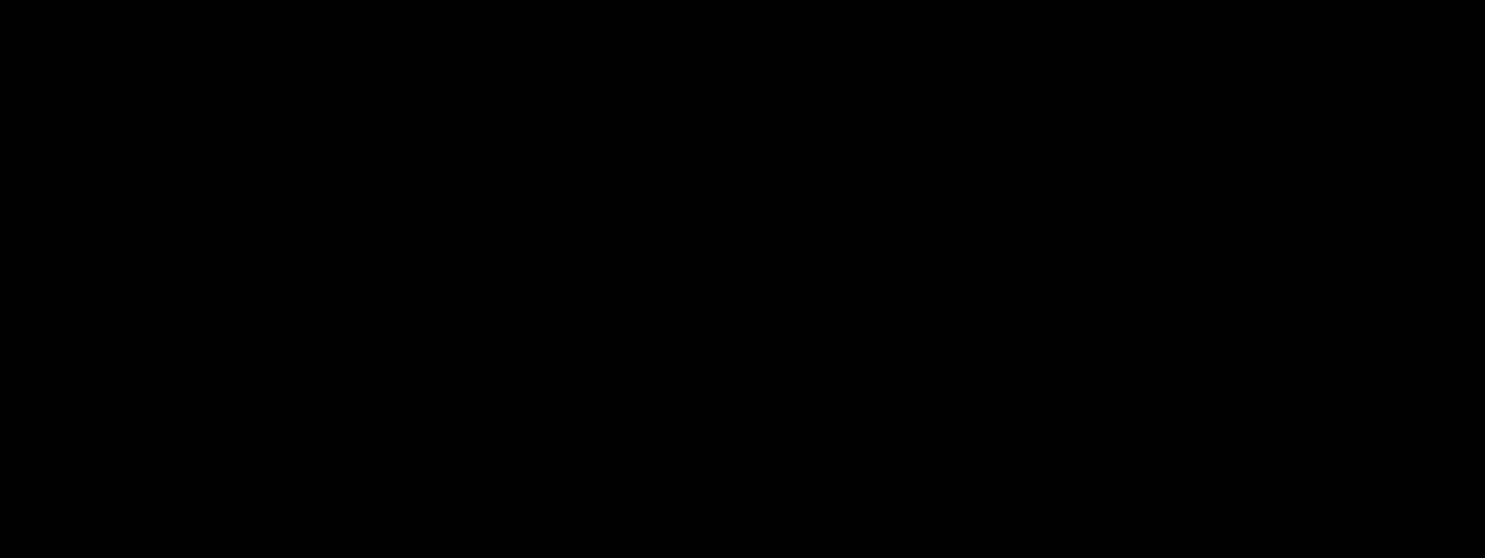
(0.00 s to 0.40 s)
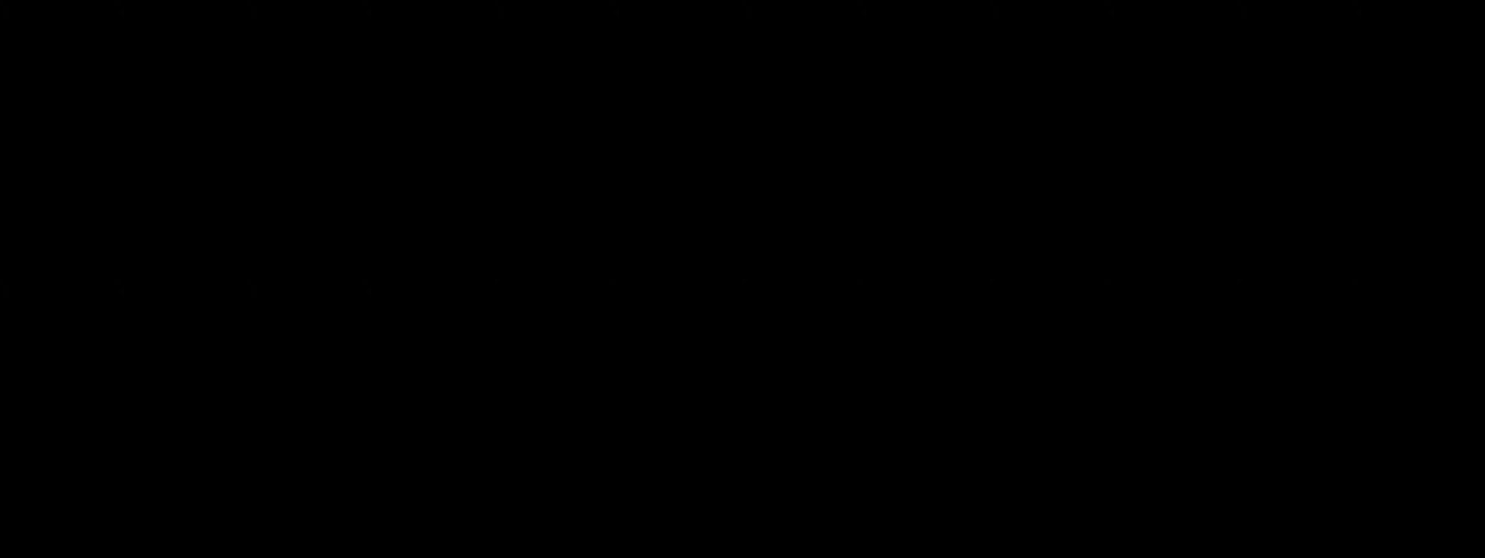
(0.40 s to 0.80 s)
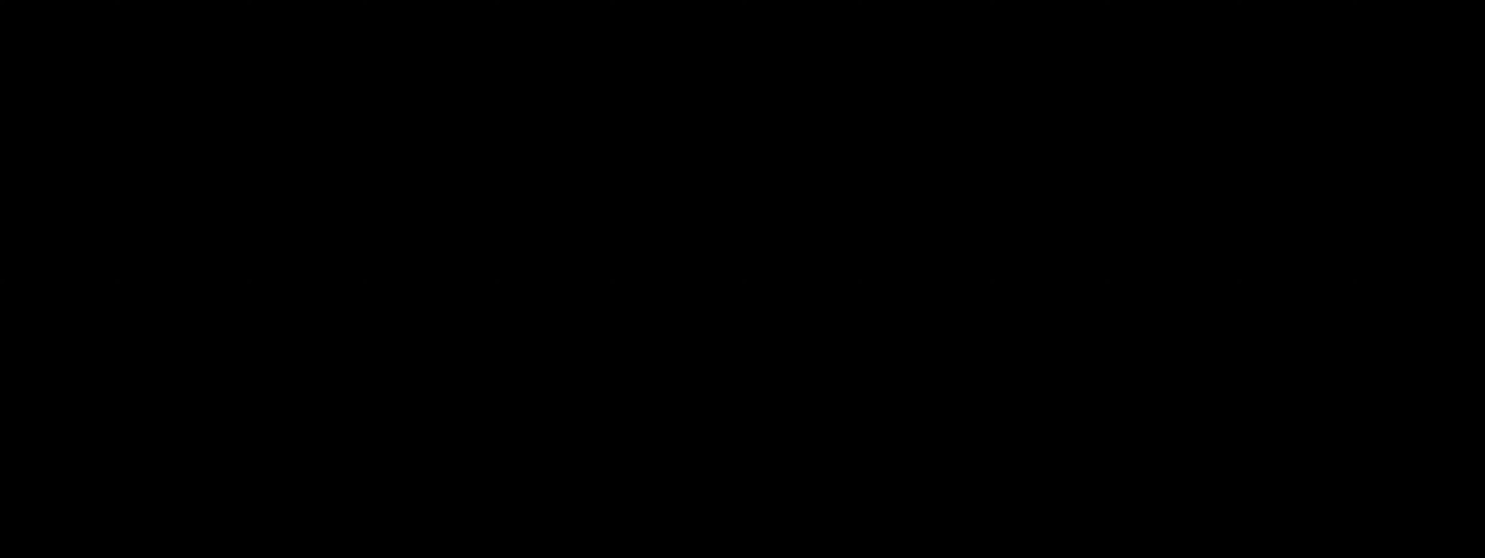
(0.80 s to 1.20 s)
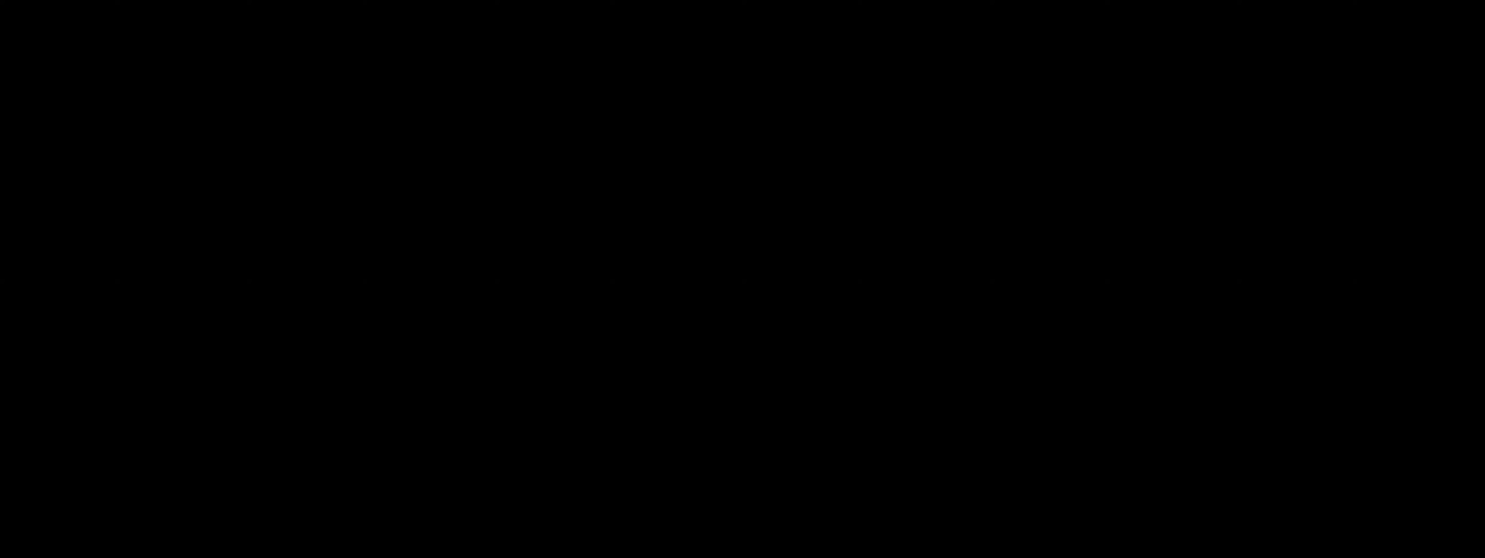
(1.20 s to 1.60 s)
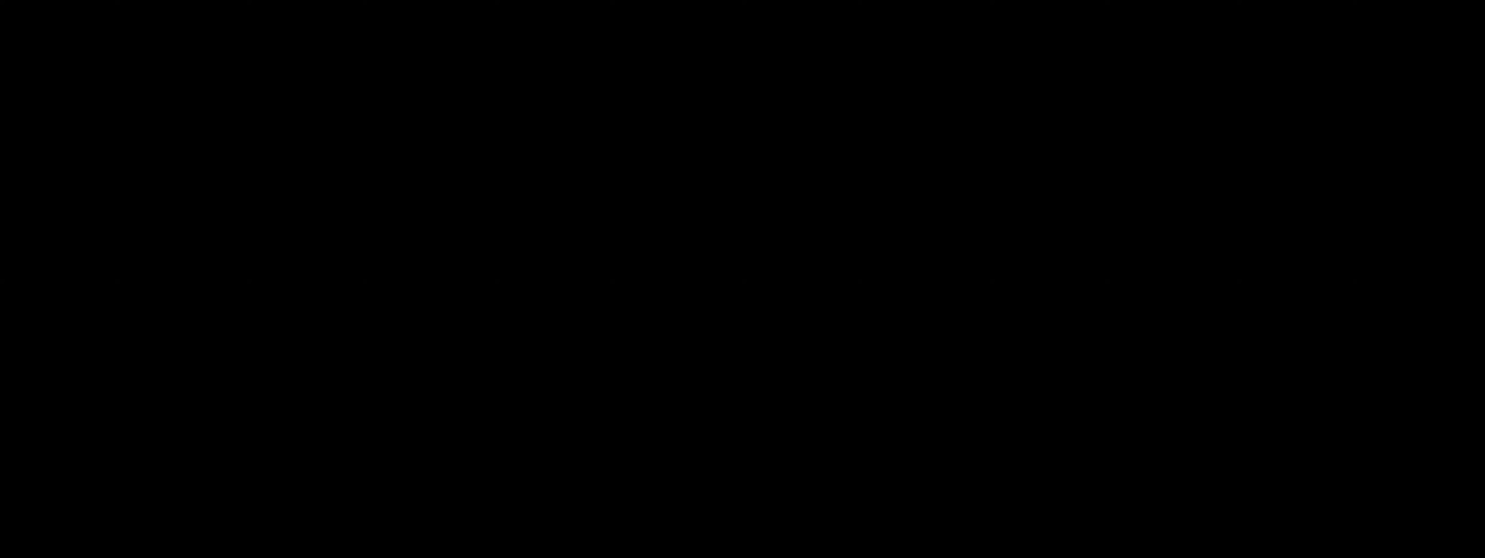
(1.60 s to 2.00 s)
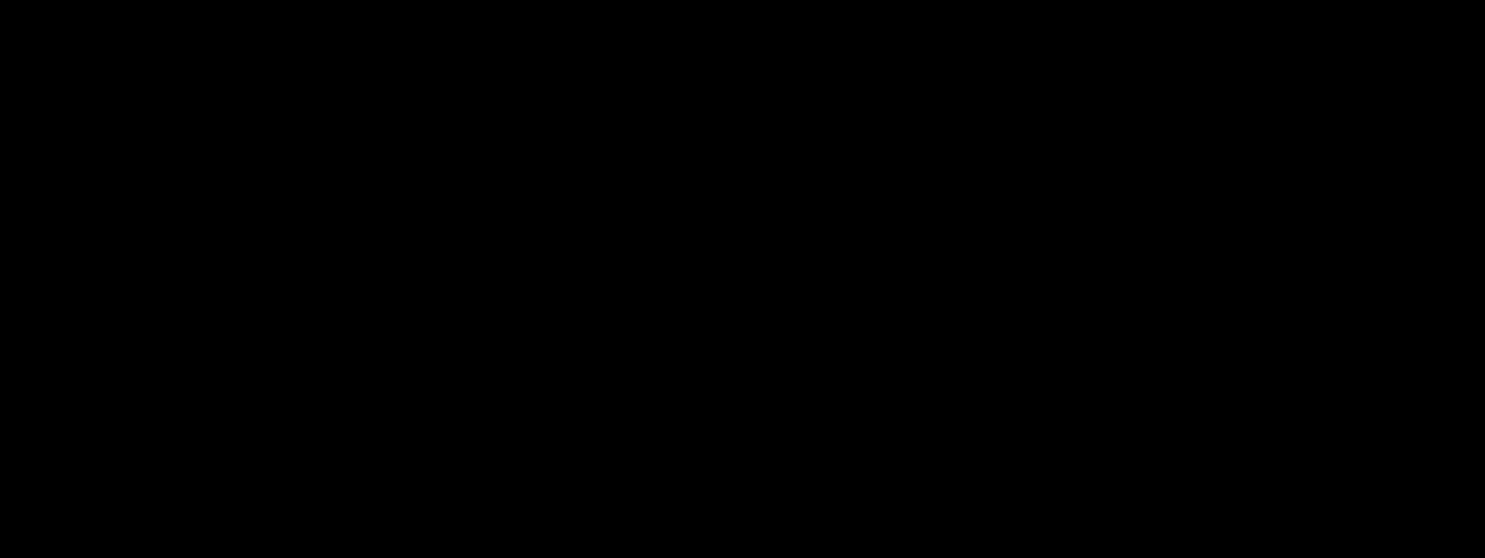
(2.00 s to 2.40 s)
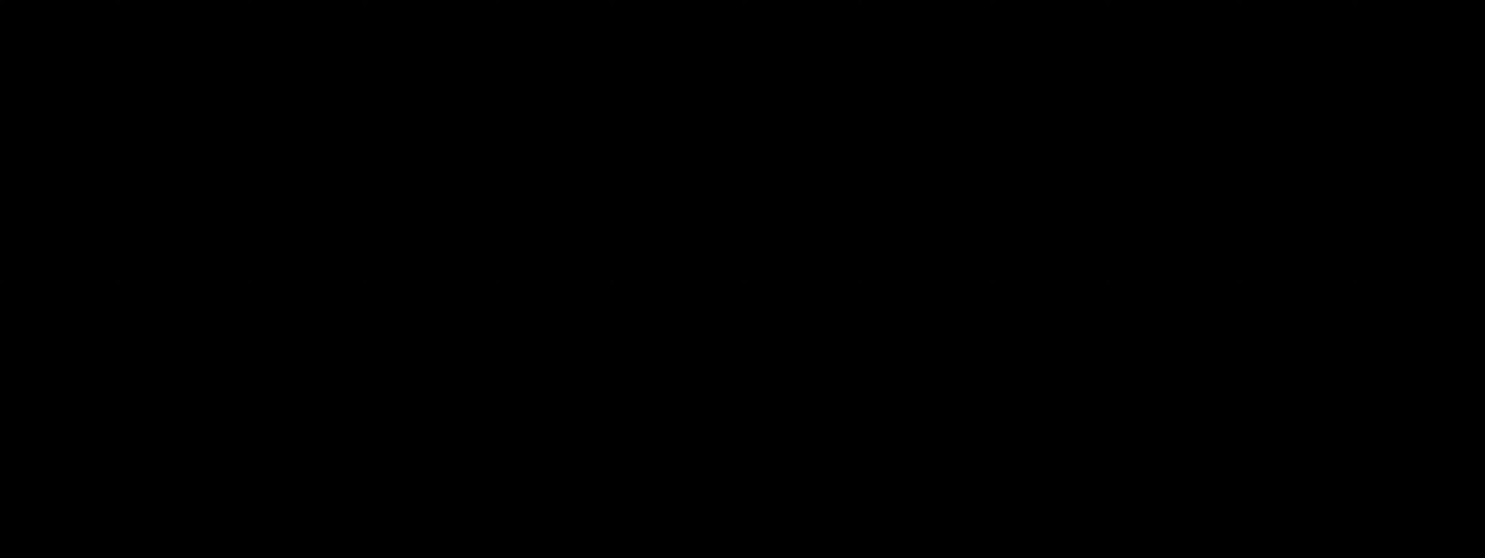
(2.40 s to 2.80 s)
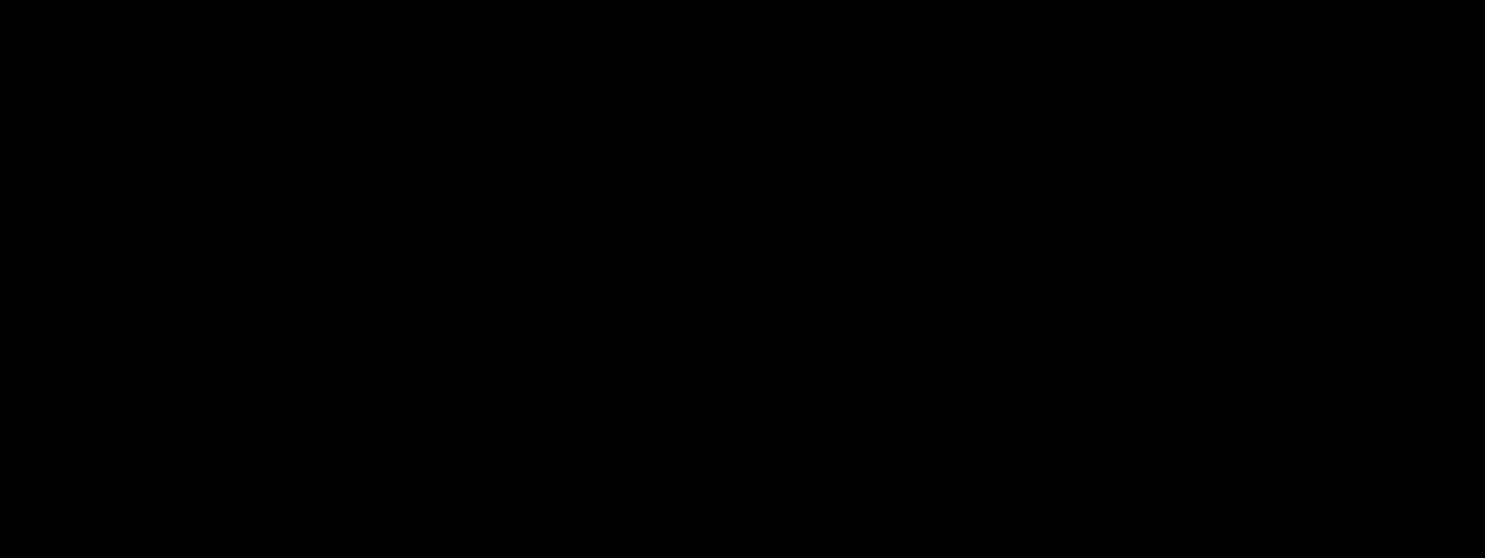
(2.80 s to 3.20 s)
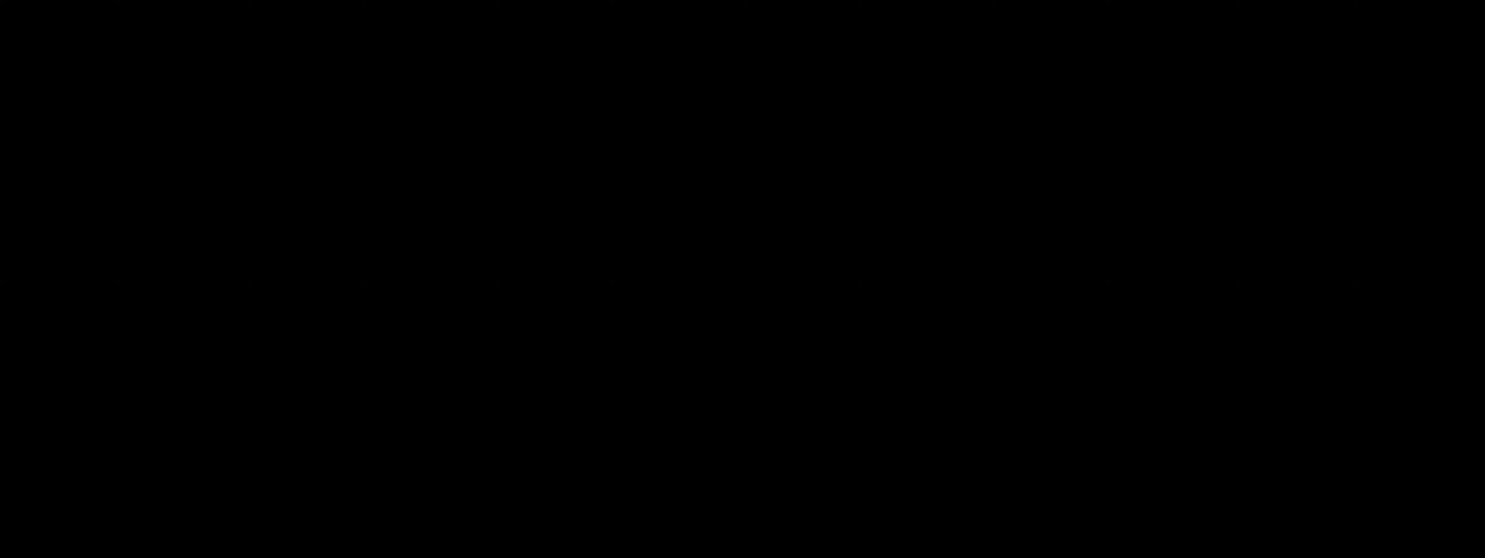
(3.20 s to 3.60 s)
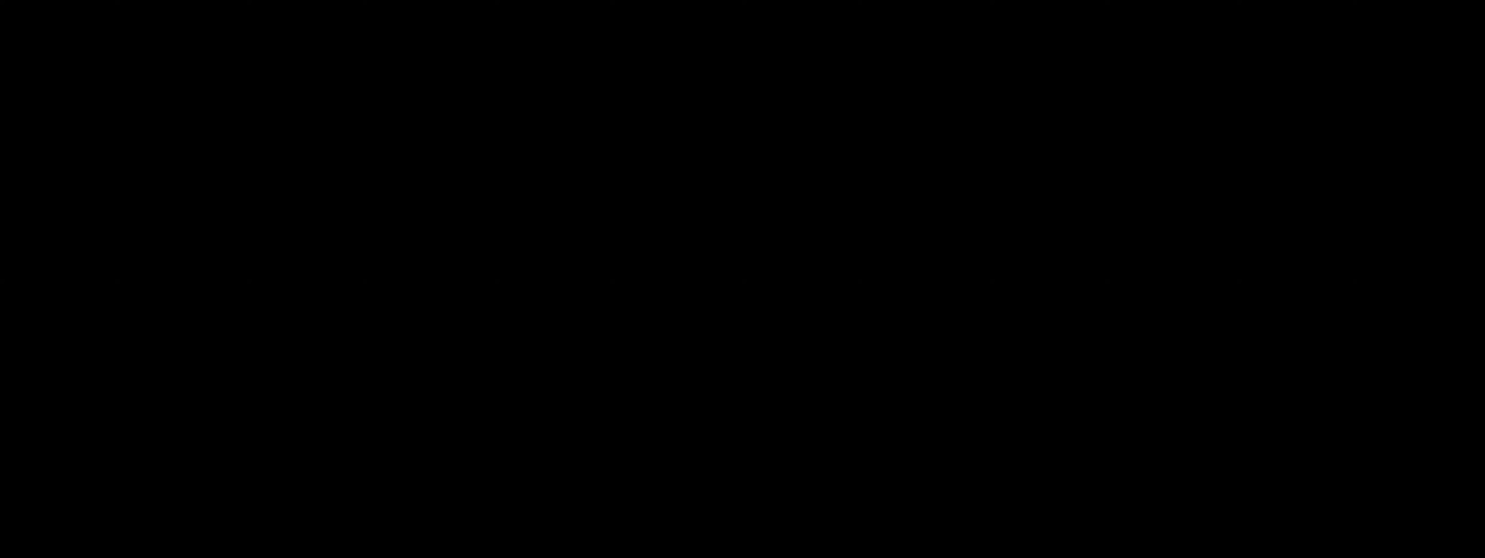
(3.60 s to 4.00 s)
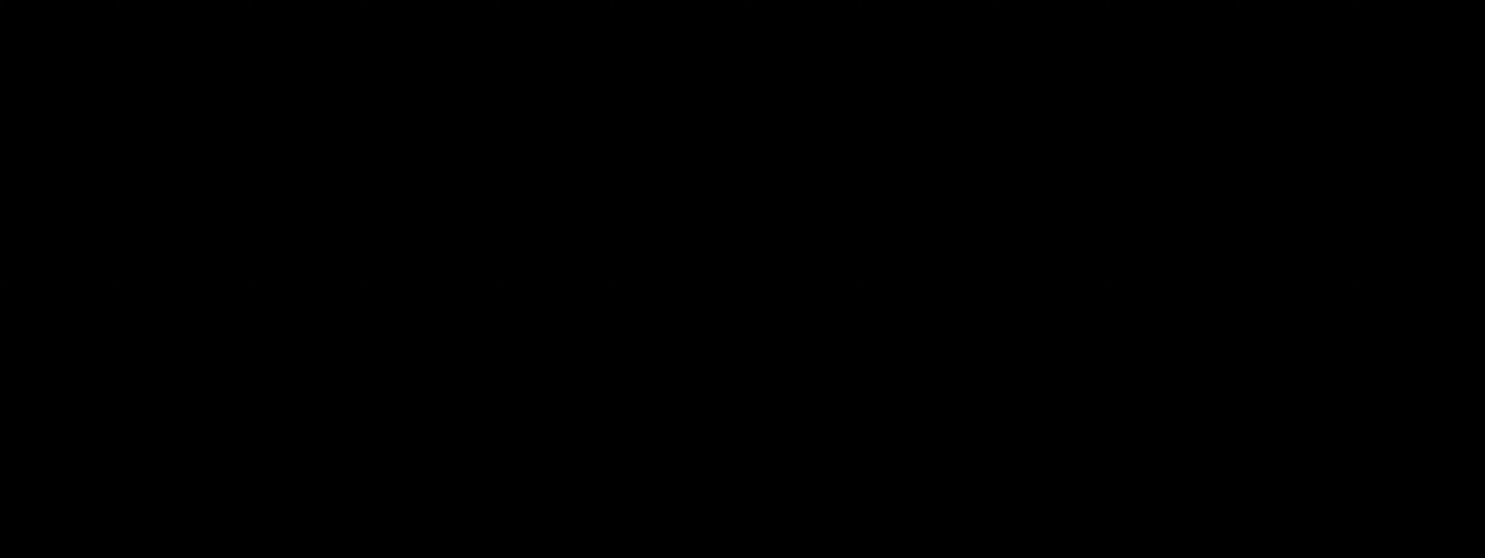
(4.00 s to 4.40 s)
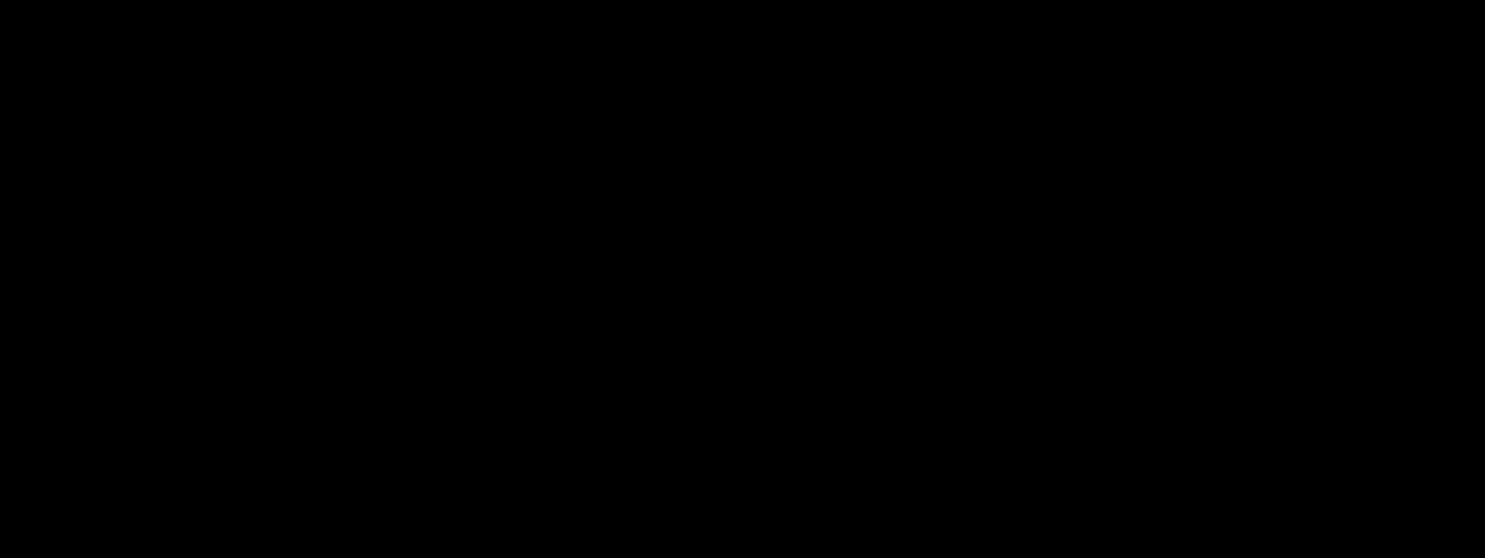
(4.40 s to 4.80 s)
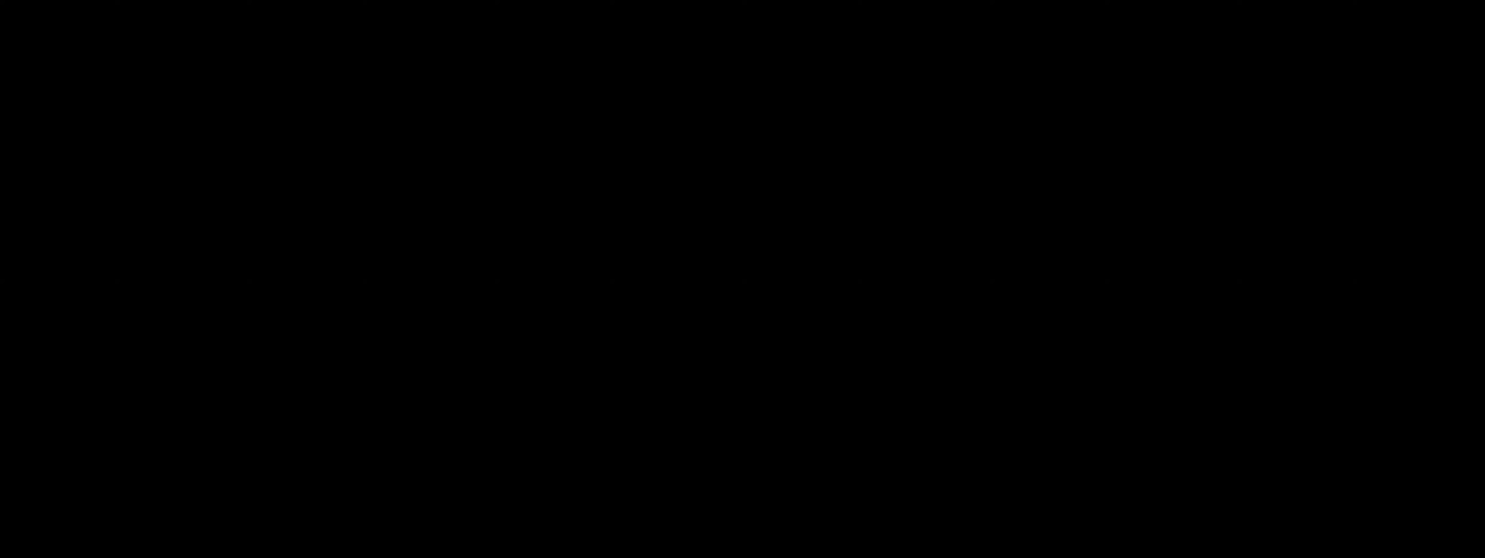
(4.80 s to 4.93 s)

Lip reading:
No face is visible, so there are no lips to read.